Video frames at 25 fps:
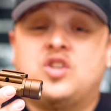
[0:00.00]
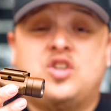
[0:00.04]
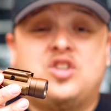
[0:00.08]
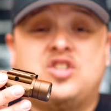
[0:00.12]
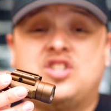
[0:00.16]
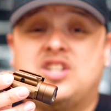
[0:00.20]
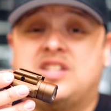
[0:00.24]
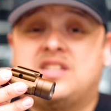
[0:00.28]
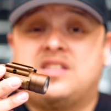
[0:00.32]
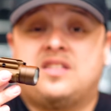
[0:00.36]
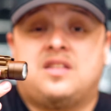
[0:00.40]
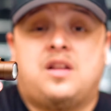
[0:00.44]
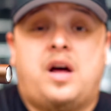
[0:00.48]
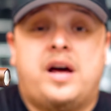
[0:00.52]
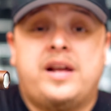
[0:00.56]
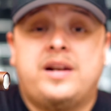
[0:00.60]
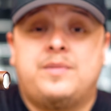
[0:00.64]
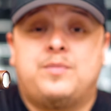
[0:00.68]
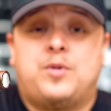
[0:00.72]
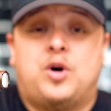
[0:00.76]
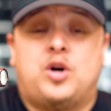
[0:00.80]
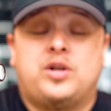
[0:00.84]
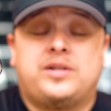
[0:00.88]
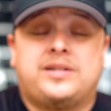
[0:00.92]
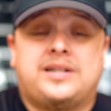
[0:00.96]
you just slide
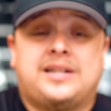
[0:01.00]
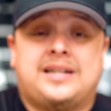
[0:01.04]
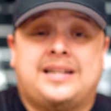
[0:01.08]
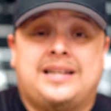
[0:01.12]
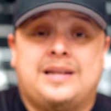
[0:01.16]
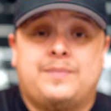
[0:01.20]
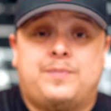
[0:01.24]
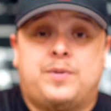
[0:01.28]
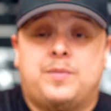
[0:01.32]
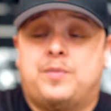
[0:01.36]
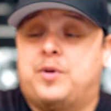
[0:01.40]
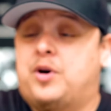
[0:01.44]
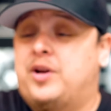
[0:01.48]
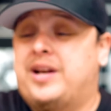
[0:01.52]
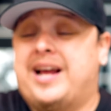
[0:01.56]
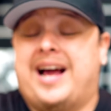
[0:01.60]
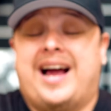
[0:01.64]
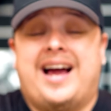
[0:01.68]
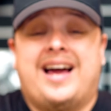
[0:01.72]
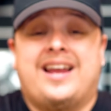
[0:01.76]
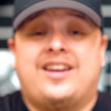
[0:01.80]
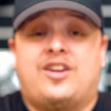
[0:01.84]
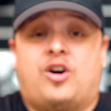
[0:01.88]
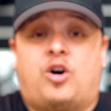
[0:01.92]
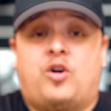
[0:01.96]
them on, clip them on,
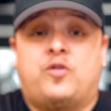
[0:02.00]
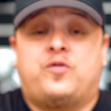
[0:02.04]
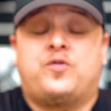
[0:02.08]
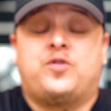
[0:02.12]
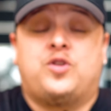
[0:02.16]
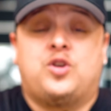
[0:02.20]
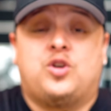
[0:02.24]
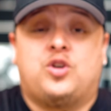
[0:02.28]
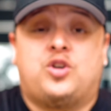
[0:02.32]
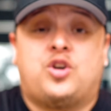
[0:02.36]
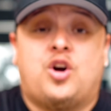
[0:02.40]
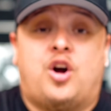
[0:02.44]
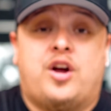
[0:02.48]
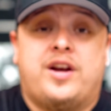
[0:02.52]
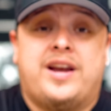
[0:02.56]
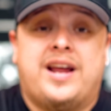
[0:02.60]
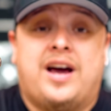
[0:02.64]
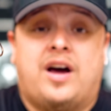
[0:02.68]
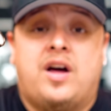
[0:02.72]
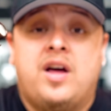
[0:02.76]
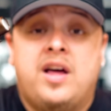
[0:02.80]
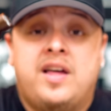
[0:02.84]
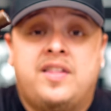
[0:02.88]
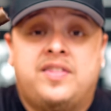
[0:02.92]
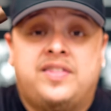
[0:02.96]
and off you go.
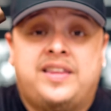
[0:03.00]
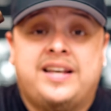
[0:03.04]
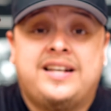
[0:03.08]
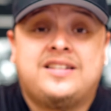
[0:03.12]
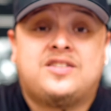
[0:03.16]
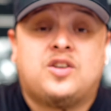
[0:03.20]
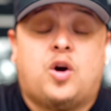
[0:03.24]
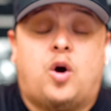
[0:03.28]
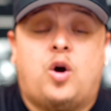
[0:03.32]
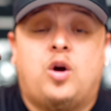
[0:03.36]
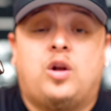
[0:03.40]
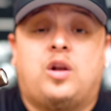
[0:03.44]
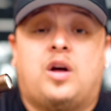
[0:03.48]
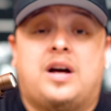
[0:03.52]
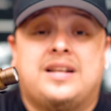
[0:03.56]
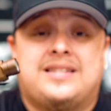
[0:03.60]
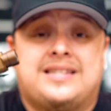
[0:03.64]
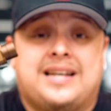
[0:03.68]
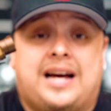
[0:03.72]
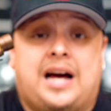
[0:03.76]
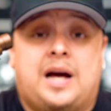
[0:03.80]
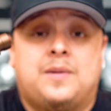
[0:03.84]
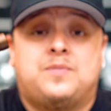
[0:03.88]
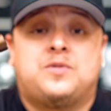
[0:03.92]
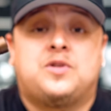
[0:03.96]
Now, these O-lights
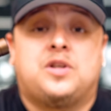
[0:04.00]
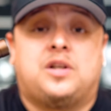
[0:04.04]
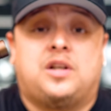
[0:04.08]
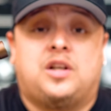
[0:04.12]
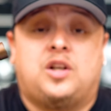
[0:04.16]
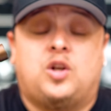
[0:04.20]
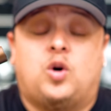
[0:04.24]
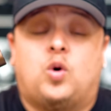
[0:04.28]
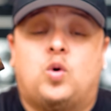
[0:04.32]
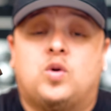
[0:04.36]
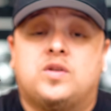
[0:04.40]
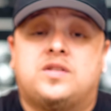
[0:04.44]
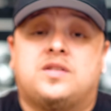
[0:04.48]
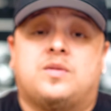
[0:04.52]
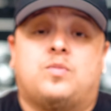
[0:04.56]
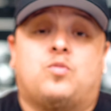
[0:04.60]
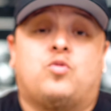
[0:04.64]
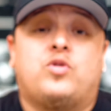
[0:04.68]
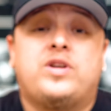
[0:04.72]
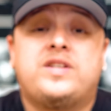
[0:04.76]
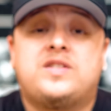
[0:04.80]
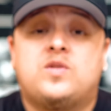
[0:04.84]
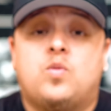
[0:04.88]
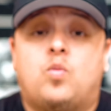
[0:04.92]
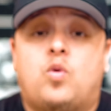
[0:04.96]
are absolutely awesome.
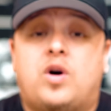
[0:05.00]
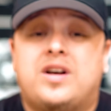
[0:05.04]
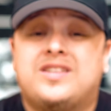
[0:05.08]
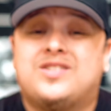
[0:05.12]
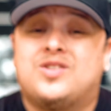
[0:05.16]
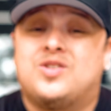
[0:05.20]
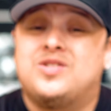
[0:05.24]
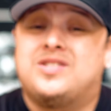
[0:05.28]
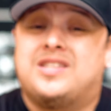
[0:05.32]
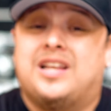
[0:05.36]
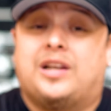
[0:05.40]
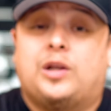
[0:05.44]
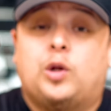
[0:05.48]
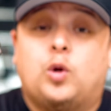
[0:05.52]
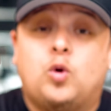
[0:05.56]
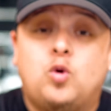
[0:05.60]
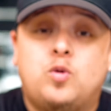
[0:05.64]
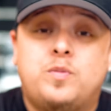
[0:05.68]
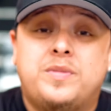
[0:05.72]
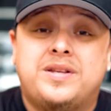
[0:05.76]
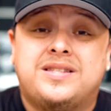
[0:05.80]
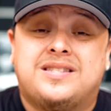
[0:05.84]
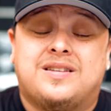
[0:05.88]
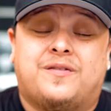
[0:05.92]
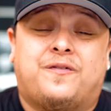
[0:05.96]
Reason why is because the
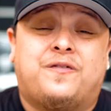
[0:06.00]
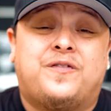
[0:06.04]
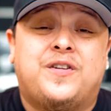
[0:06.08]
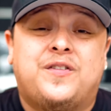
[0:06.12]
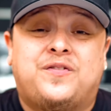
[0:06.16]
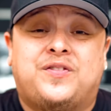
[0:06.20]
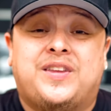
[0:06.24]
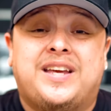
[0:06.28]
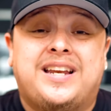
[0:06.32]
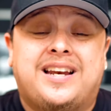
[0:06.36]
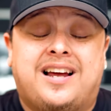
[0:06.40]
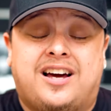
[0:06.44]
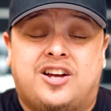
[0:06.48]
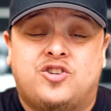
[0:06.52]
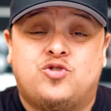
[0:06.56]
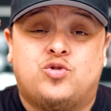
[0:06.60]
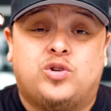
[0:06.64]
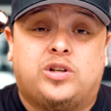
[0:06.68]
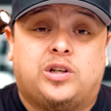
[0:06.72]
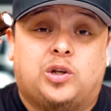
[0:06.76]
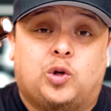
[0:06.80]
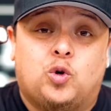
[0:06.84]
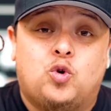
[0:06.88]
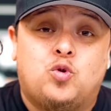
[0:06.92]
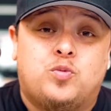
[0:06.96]
lumens are
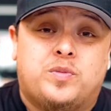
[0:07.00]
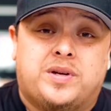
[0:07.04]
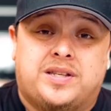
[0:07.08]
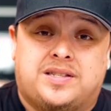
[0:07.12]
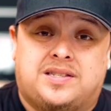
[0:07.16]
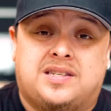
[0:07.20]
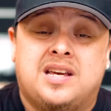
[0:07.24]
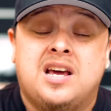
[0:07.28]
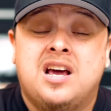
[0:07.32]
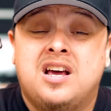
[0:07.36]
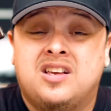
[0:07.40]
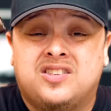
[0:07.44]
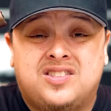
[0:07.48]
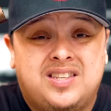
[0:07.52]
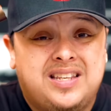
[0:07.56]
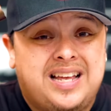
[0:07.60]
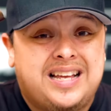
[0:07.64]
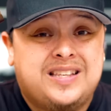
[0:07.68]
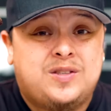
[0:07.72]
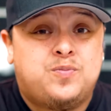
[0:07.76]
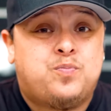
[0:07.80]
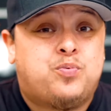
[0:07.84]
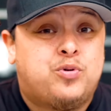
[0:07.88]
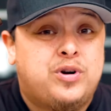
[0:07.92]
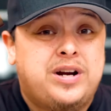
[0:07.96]
1500 lumens, so
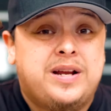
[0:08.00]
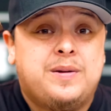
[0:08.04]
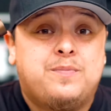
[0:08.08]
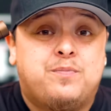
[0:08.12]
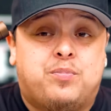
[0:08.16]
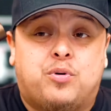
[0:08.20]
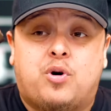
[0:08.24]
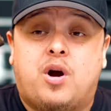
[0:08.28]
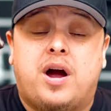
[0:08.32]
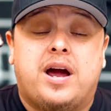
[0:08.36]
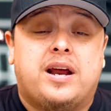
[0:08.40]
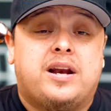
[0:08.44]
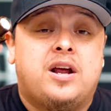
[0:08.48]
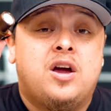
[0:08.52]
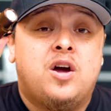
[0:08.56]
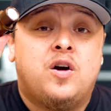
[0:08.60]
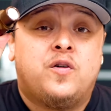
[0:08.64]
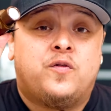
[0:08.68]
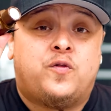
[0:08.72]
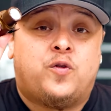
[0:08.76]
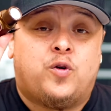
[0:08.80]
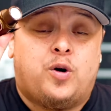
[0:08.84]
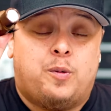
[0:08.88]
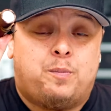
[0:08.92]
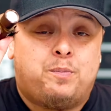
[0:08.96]
that's pretty bright
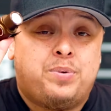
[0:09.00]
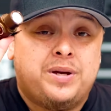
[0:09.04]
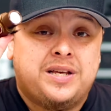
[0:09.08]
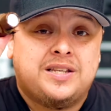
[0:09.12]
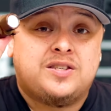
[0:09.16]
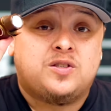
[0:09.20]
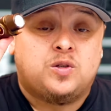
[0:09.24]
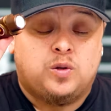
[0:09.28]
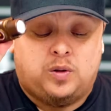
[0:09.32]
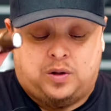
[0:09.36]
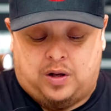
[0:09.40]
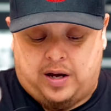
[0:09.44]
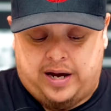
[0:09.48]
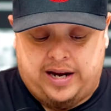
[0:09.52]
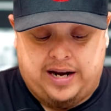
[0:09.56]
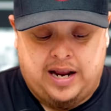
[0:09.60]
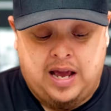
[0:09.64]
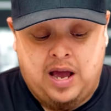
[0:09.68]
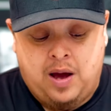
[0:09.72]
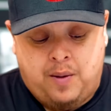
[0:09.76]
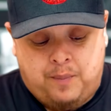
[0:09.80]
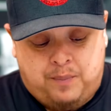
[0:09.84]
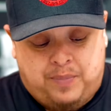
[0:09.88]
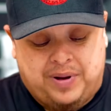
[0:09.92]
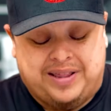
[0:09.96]
for a pistol light.
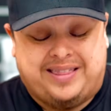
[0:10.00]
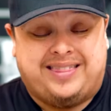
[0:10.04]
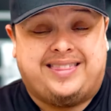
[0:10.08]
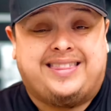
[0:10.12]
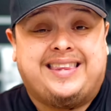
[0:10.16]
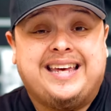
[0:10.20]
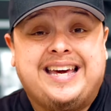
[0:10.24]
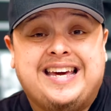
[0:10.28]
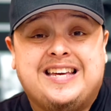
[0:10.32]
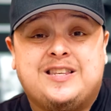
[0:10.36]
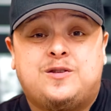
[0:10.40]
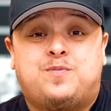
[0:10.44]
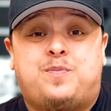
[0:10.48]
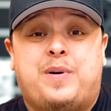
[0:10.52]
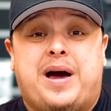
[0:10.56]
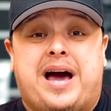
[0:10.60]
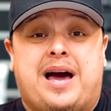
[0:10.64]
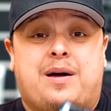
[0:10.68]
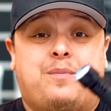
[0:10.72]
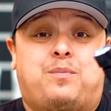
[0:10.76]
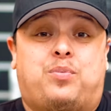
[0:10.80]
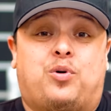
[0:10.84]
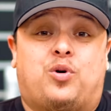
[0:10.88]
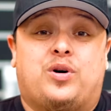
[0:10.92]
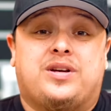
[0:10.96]
But these
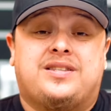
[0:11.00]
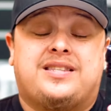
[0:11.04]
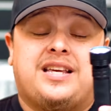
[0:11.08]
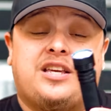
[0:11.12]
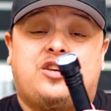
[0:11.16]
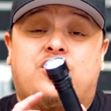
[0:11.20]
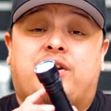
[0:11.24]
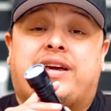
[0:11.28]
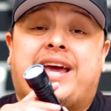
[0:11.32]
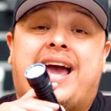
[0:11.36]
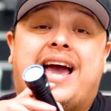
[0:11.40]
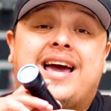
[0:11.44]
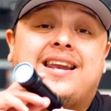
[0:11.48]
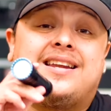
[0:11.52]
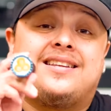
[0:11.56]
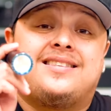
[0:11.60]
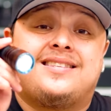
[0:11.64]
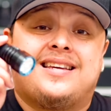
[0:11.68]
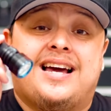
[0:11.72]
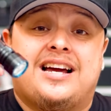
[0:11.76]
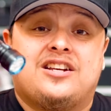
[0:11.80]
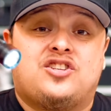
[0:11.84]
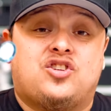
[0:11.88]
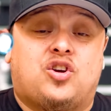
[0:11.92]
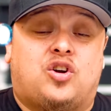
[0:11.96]
bad boys that you can
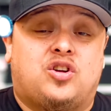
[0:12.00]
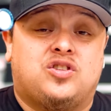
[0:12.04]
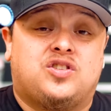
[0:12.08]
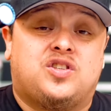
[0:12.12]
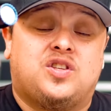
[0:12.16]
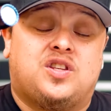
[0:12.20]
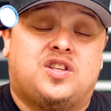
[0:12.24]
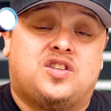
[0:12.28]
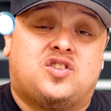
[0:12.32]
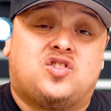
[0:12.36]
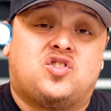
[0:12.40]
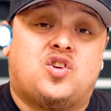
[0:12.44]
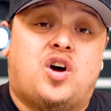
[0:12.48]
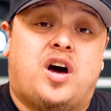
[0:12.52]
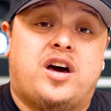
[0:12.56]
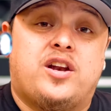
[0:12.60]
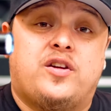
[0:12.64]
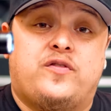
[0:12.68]
attach onto the side